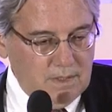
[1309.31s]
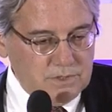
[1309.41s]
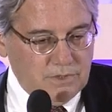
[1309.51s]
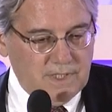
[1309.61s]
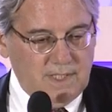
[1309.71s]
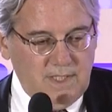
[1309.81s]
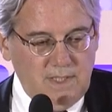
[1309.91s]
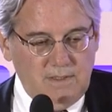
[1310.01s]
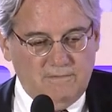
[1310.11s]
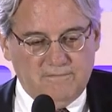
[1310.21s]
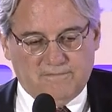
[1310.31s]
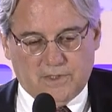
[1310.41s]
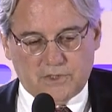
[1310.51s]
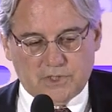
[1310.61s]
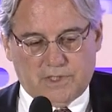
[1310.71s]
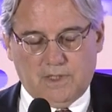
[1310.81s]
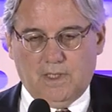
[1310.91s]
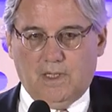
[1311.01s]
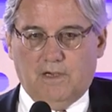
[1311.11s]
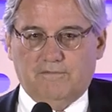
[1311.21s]
So the key function
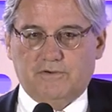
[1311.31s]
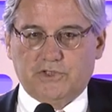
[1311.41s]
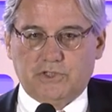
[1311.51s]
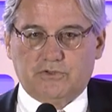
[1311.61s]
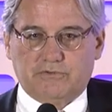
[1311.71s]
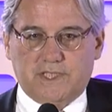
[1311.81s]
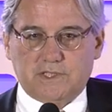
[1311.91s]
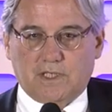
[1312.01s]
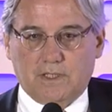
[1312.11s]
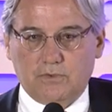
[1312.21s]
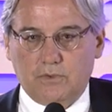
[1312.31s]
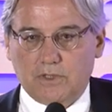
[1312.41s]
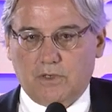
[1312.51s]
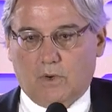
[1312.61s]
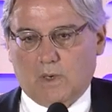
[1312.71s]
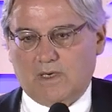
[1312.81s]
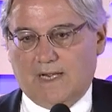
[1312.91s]
of criticalrace.org are